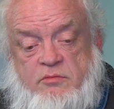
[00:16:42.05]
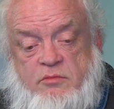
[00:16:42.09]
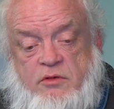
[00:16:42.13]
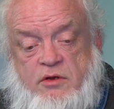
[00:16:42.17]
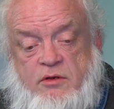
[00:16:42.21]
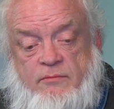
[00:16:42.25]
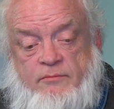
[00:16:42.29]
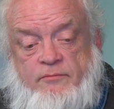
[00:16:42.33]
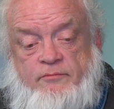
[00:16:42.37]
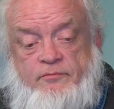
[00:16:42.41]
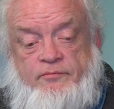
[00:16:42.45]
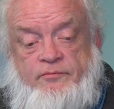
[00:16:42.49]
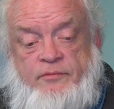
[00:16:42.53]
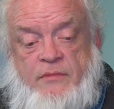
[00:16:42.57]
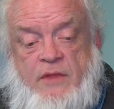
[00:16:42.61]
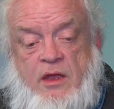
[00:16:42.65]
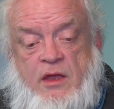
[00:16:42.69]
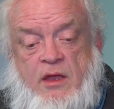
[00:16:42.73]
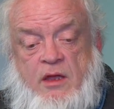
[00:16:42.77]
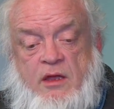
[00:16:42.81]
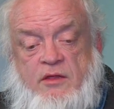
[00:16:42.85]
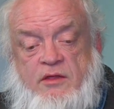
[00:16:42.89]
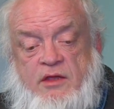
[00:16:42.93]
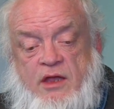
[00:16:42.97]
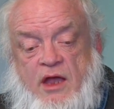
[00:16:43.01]
But
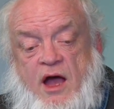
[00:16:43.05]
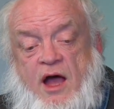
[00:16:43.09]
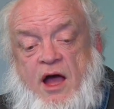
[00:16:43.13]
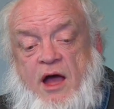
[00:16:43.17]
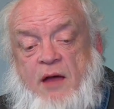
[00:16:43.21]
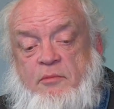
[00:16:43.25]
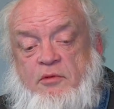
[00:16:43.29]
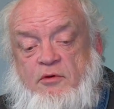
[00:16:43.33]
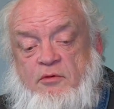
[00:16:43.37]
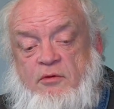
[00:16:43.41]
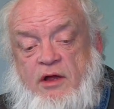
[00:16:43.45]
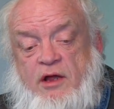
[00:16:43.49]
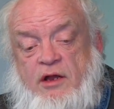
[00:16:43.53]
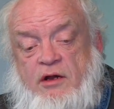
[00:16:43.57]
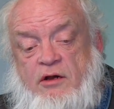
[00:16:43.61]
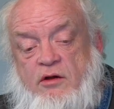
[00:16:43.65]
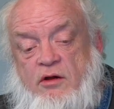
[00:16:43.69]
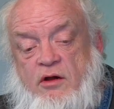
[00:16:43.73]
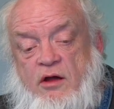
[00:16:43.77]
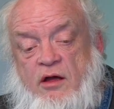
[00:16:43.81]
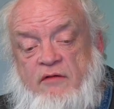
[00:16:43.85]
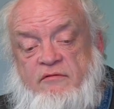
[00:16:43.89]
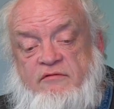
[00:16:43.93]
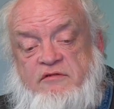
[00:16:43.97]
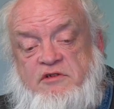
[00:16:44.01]
the operator
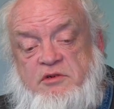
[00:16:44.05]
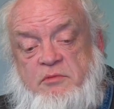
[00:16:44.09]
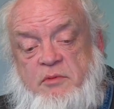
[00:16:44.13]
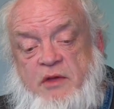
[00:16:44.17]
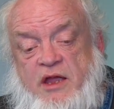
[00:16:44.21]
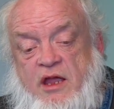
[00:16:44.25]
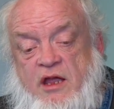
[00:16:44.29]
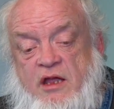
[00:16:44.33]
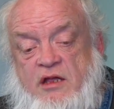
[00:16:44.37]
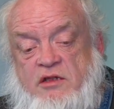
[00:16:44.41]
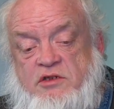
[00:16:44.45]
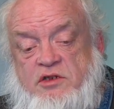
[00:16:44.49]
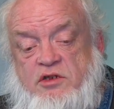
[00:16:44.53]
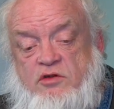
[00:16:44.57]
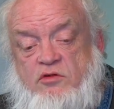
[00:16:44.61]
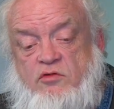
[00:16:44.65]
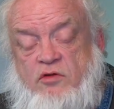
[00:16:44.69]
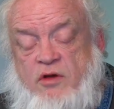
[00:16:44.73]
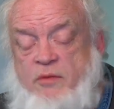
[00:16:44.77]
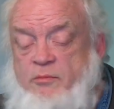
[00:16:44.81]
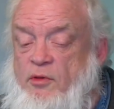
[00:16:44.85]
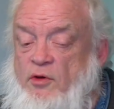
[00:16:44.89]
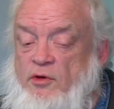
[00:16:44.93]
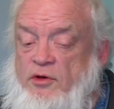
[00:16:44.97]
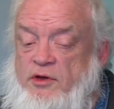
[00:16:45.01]
of Japan's
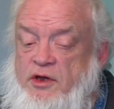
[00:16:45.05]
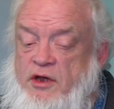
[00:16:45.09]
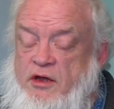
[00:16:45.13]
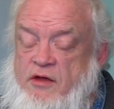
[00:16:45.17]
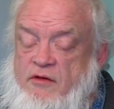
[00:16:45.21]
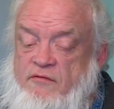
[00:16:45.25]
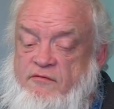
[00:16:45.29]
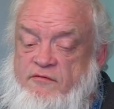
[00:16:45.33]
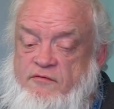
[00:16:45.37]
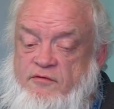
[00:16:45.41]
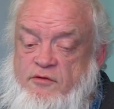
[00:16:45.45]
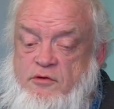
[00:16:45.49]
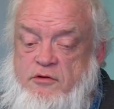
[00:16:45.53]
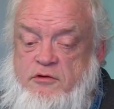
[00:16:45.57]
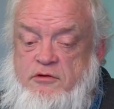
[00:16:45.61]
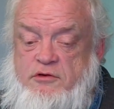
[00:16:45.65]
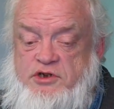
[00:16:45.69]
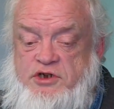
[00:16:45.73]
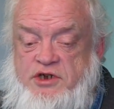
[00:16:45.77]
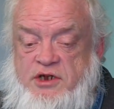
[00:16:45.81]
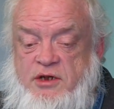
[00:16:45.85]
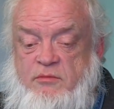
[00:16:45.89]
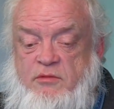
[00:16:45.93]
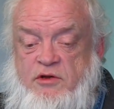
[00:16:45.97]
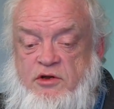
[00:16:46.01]
crippled
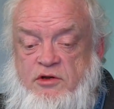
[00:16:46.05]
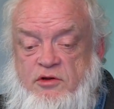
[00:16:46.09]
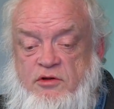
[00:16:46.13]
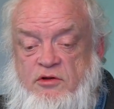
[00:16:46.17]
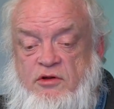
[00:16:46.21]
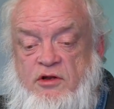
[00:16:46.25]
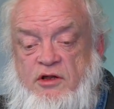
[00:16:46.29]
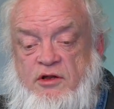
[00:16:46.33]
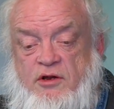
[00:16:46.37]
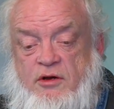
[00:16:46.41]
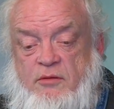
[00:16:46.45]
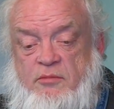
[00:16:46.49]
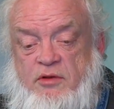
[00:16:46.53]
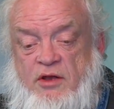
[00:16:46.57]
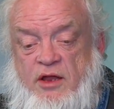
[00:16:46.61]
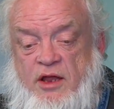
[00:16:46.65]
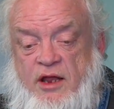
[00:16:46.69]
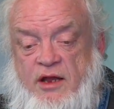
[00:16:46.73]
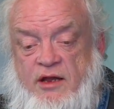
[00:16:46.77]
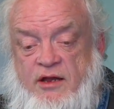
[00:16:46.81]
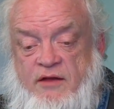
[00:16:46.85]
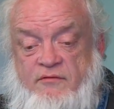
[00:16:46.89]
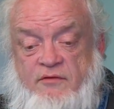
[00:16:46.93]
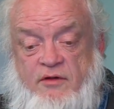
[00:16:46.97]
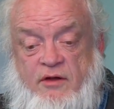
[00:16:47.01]
Fukushima nuclear
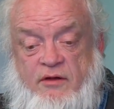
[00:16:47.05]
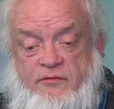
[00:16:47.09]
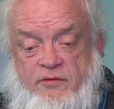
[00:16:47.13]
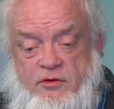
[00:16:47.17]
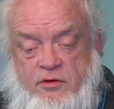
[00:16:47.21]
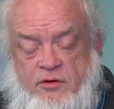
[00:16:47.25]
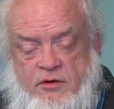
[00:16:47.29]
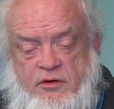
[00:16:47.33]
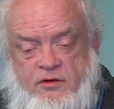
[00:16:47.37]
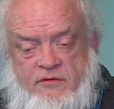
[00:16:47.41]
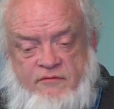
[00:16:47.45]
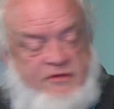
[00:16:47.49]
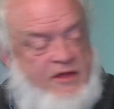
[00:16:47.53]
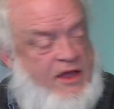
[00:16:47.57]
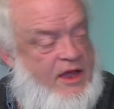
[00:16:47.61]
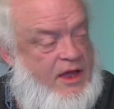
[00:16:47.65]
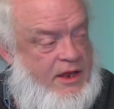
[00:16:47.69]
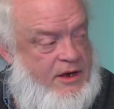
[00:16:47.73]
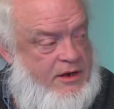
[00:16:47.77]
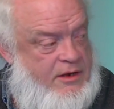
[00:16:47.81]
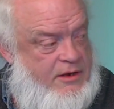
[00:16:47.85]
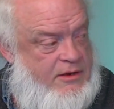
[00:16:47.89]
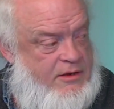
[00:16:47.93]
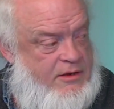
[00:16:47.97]
plant, have you ever heard of that?